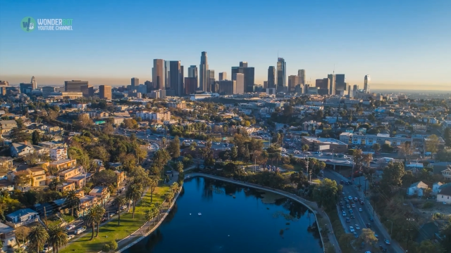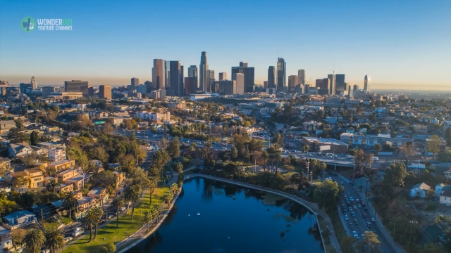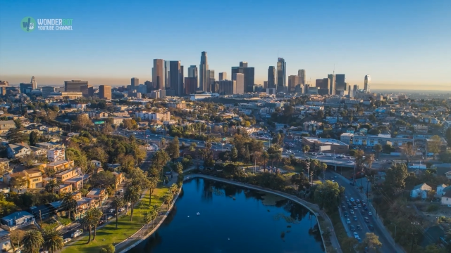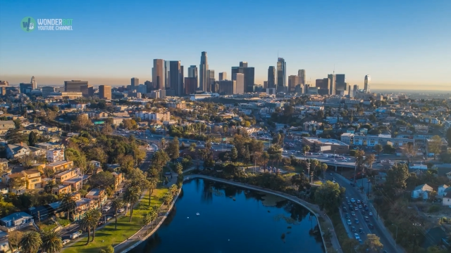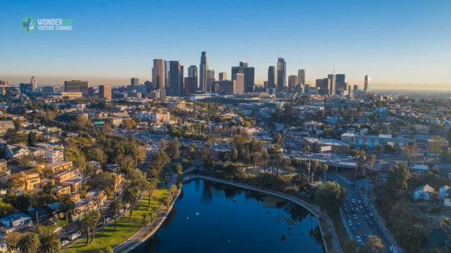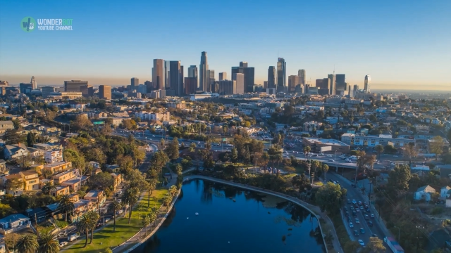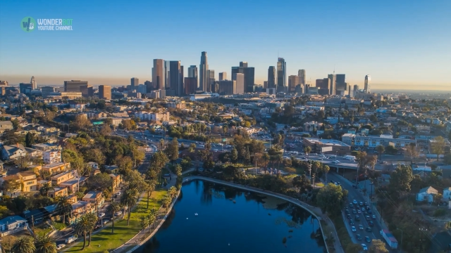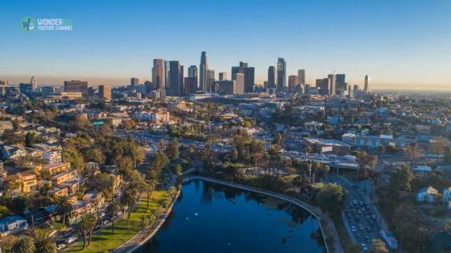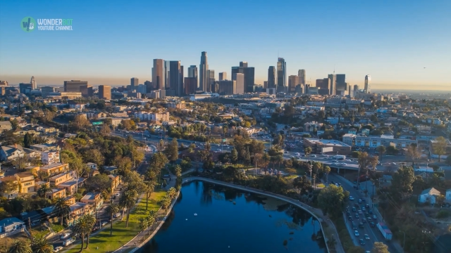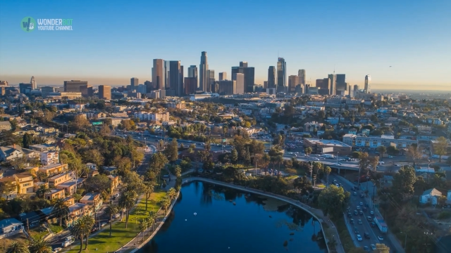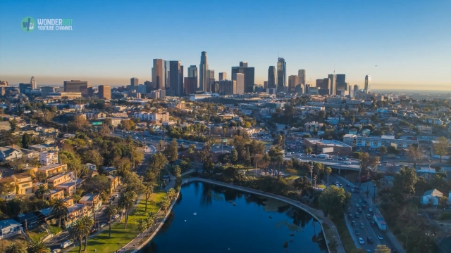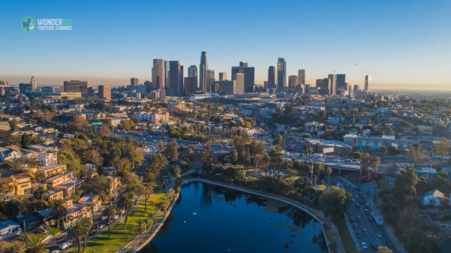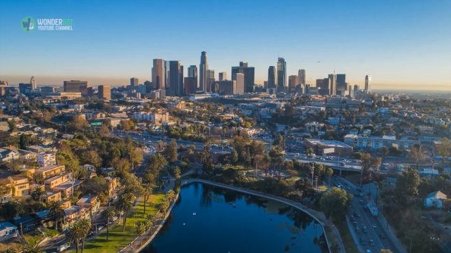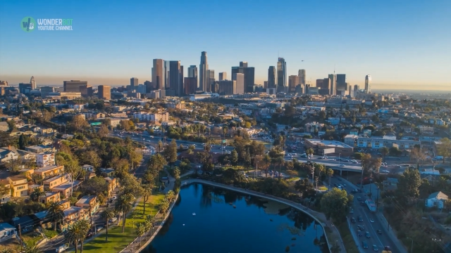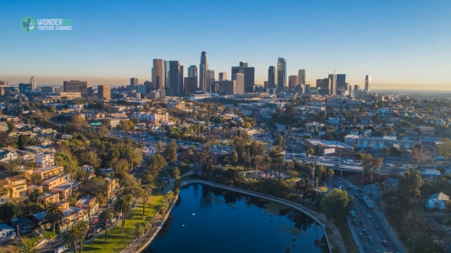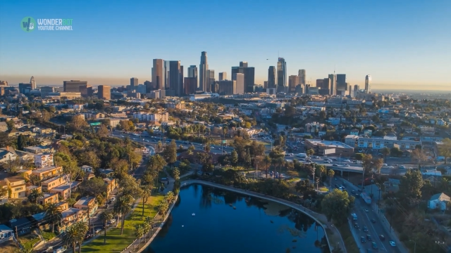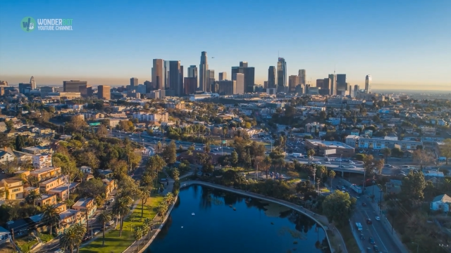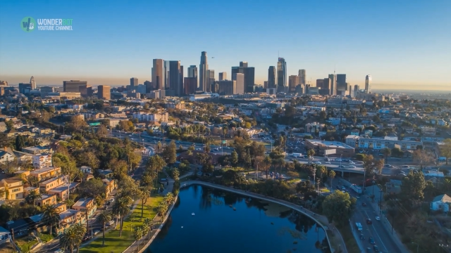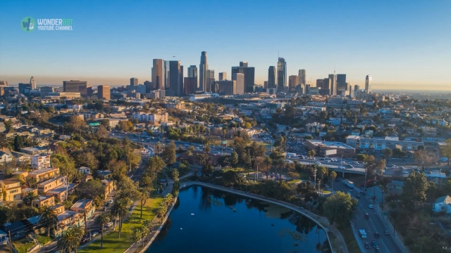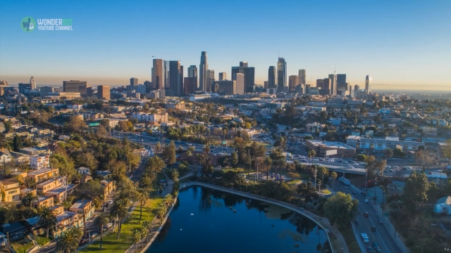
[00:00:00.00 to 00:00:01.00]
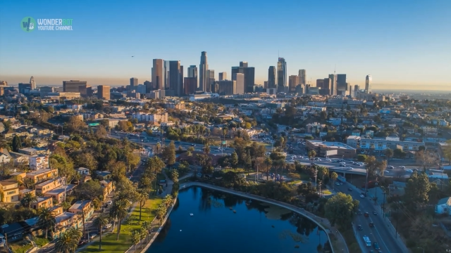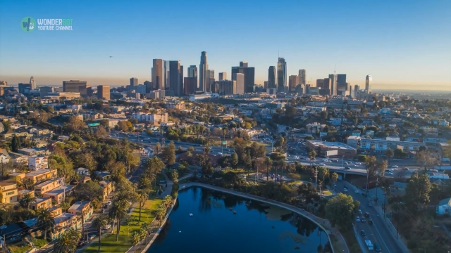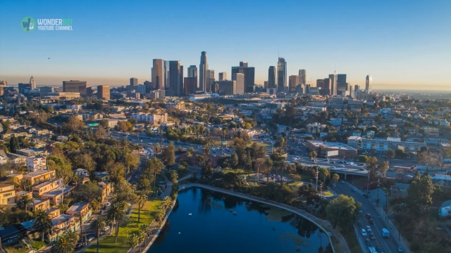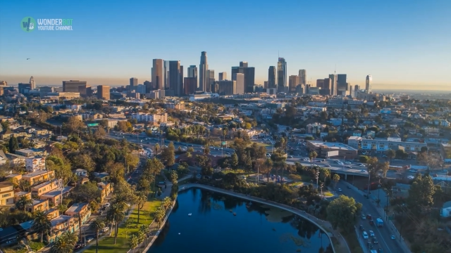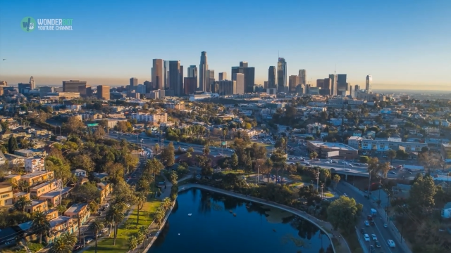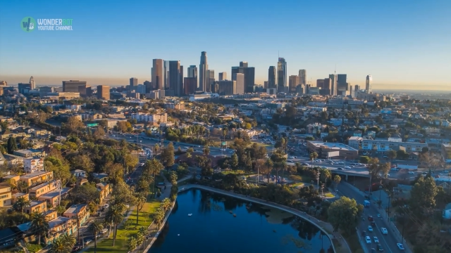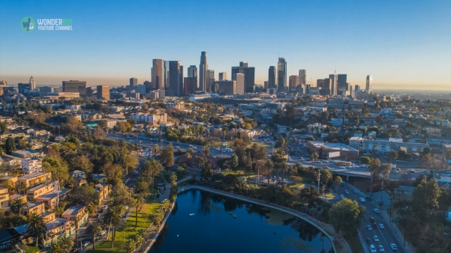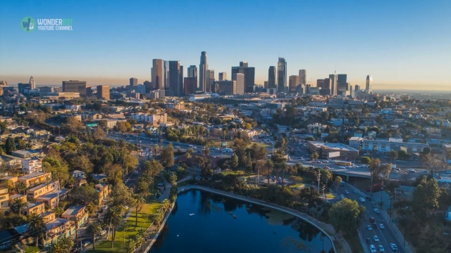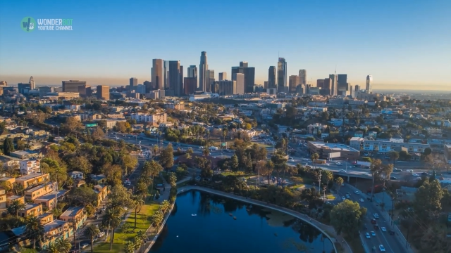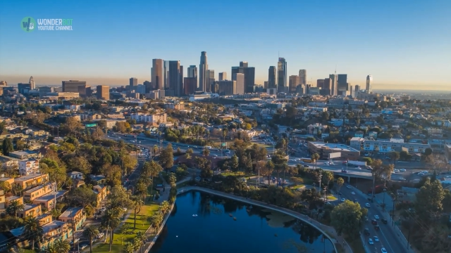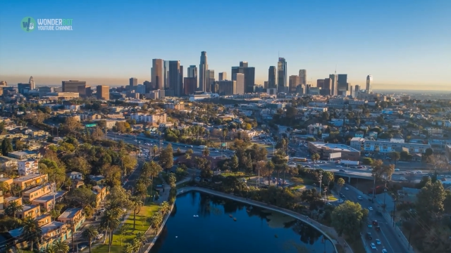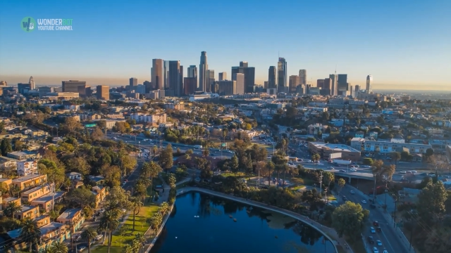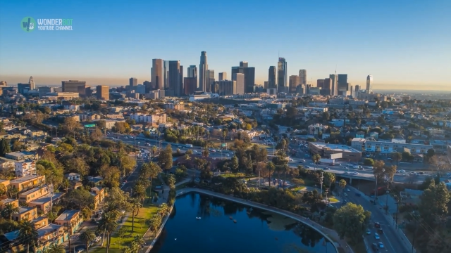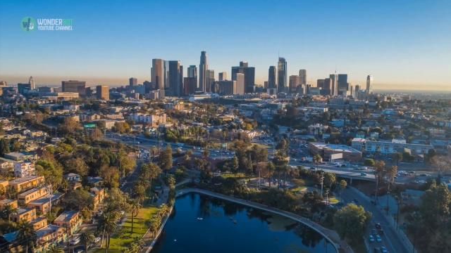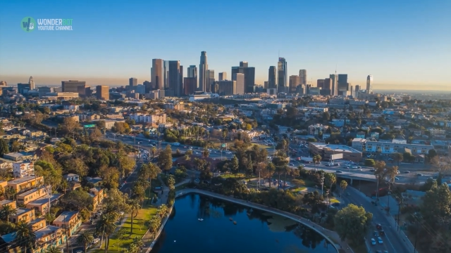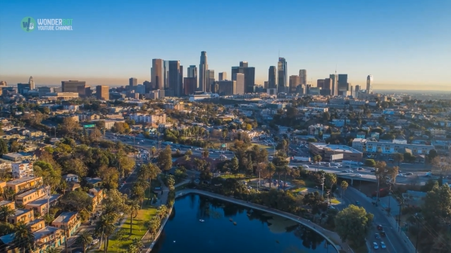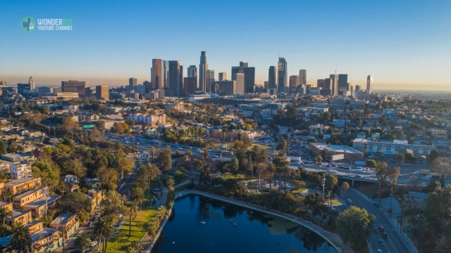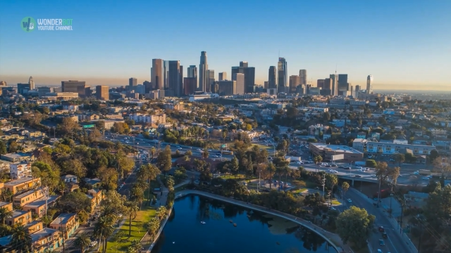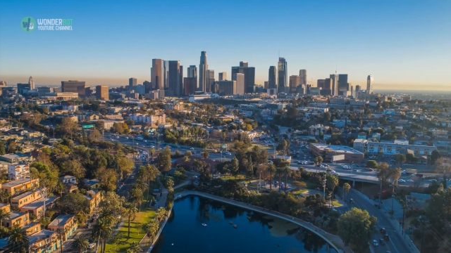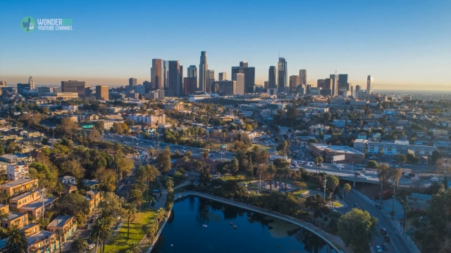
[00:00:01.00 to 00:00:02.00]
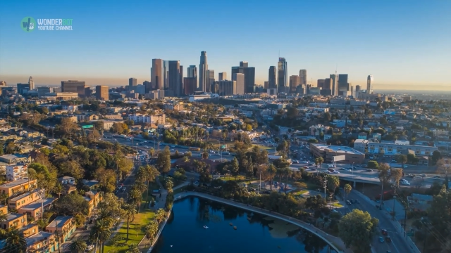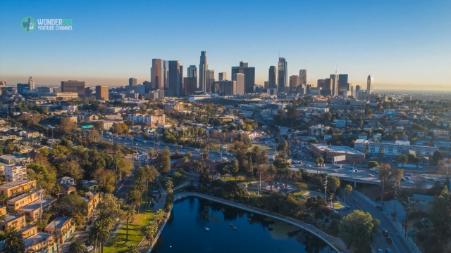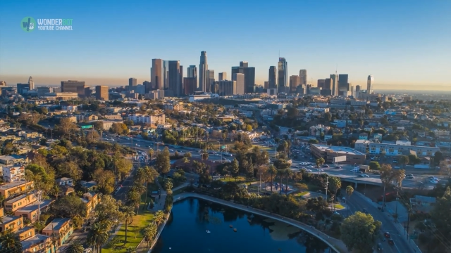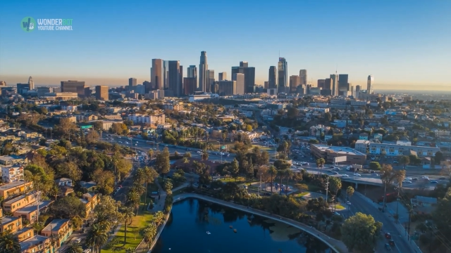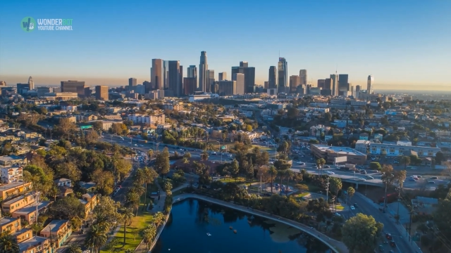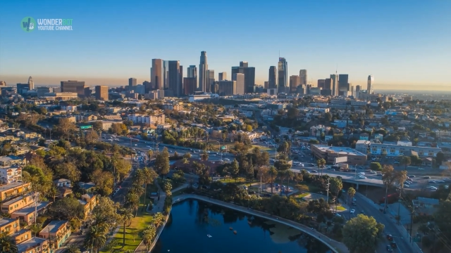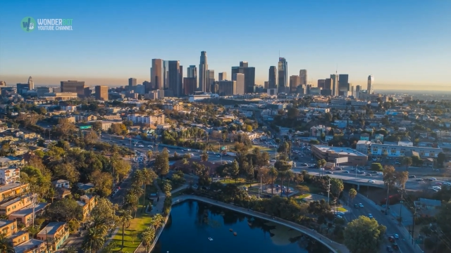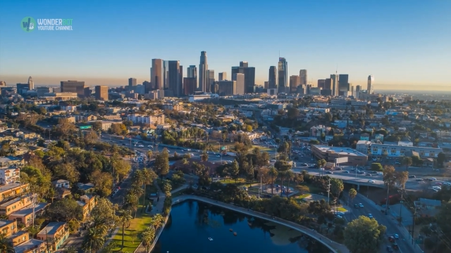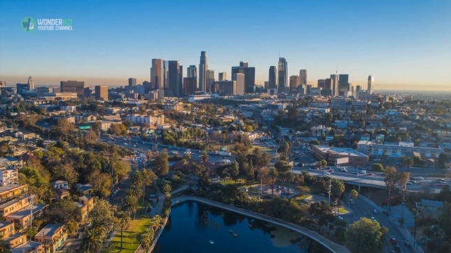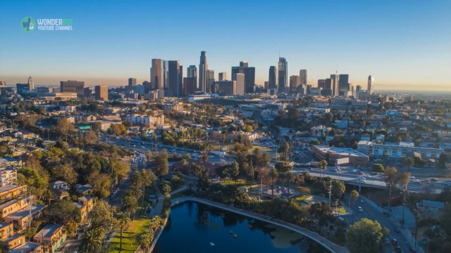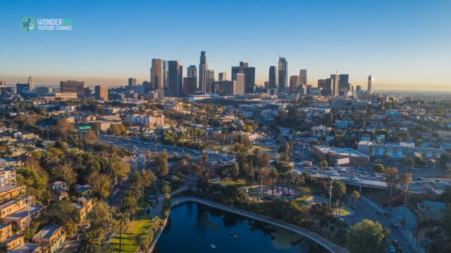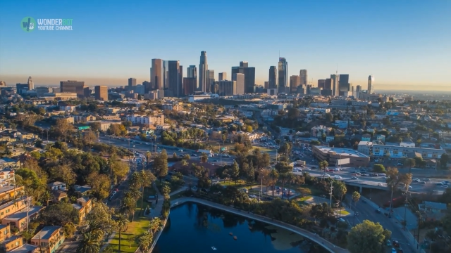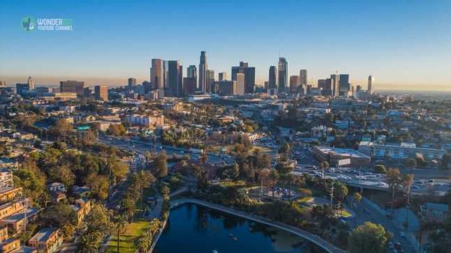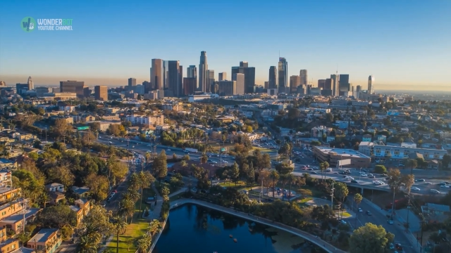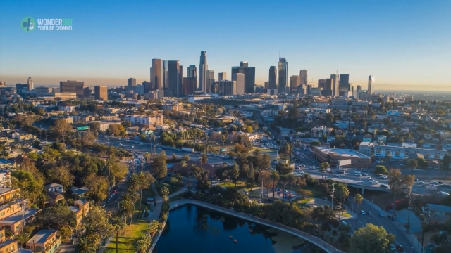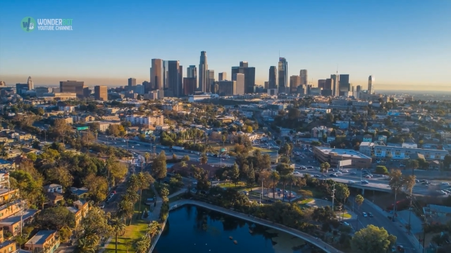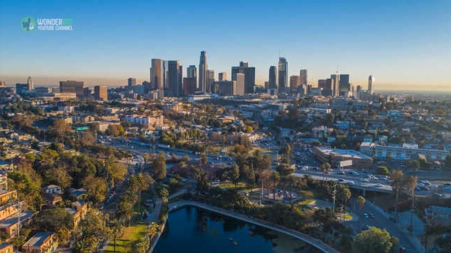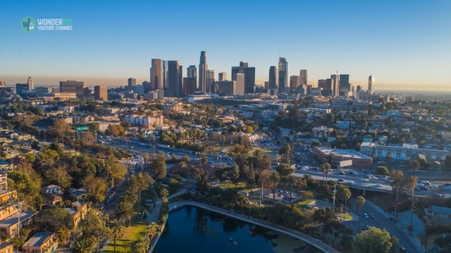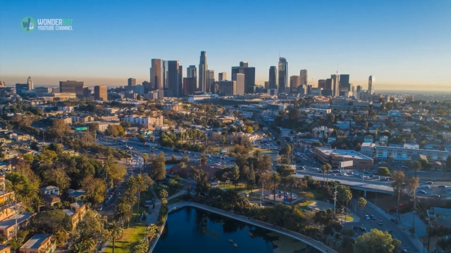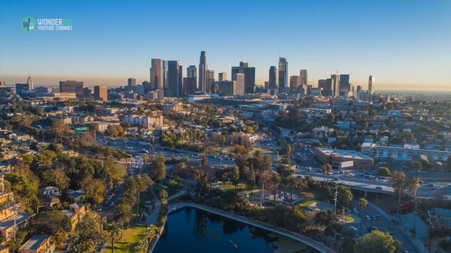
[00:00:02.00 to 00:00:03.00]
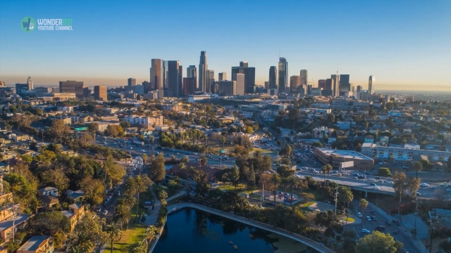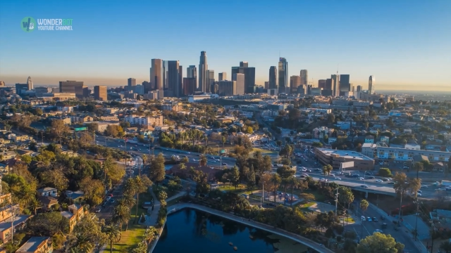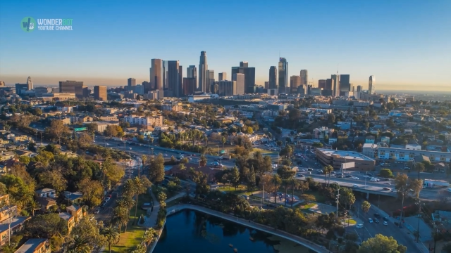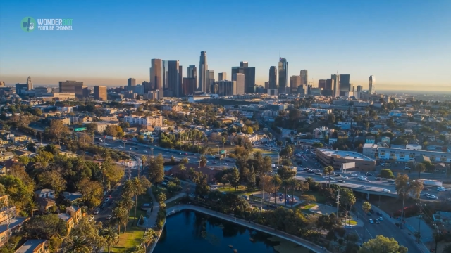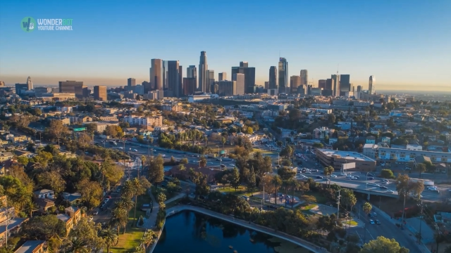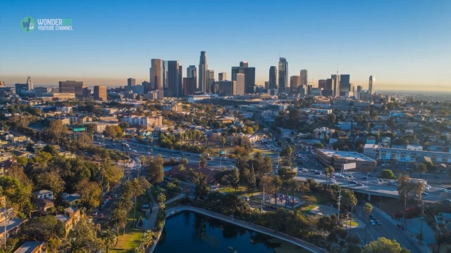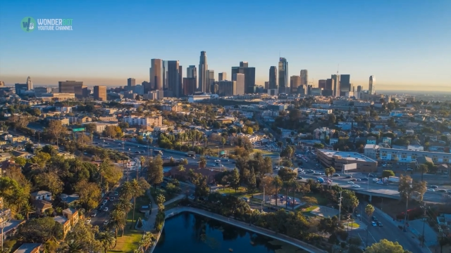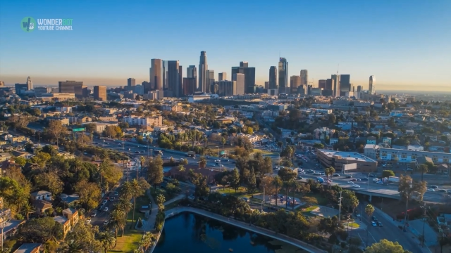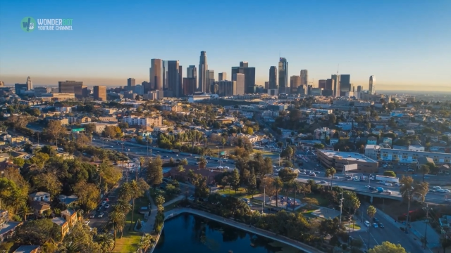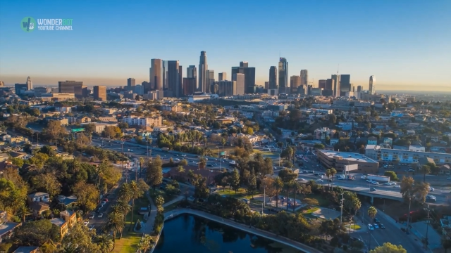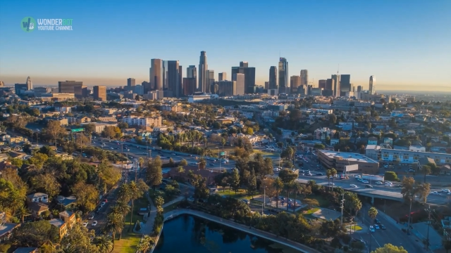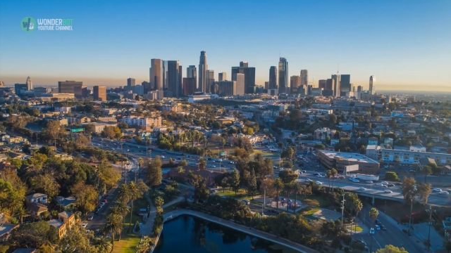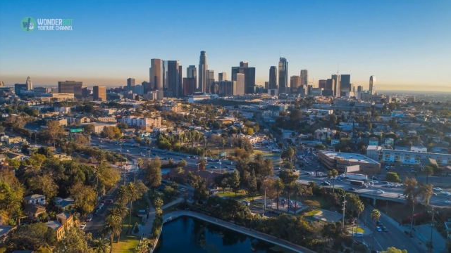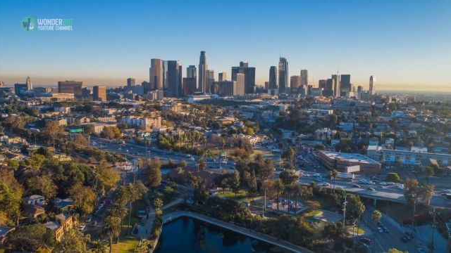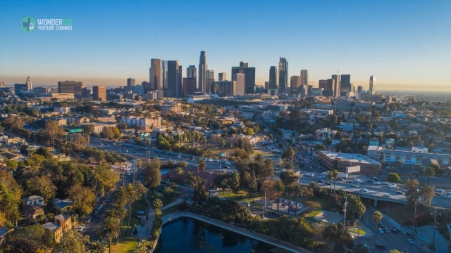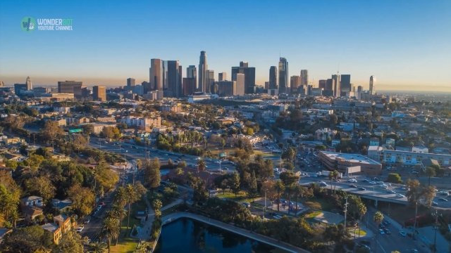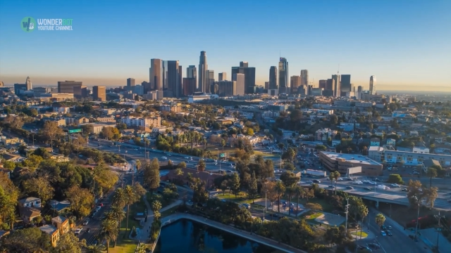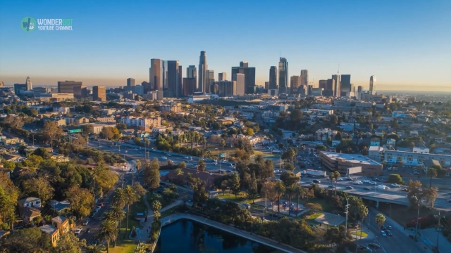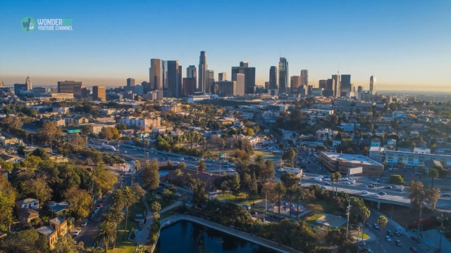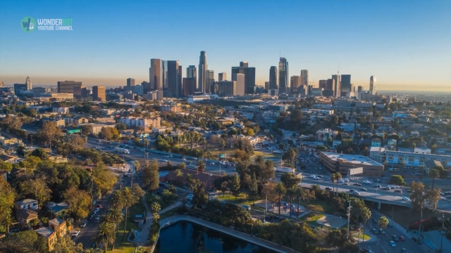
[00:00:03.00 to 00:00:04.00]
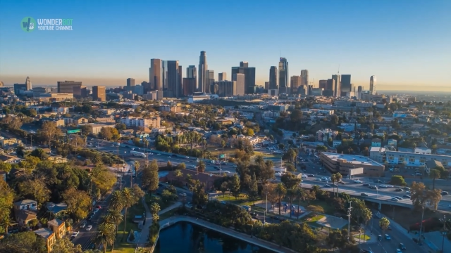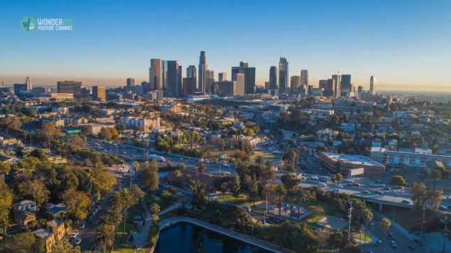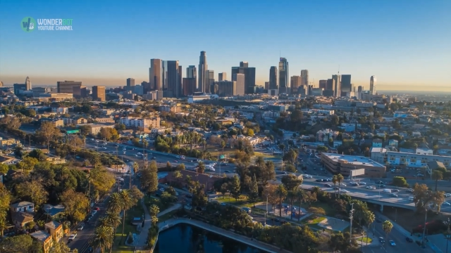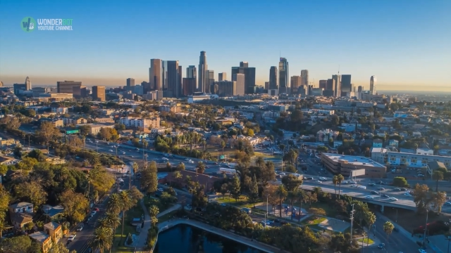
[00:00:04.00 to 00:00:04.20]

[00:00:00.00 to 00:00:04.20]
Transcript: [unreadable: no face in view]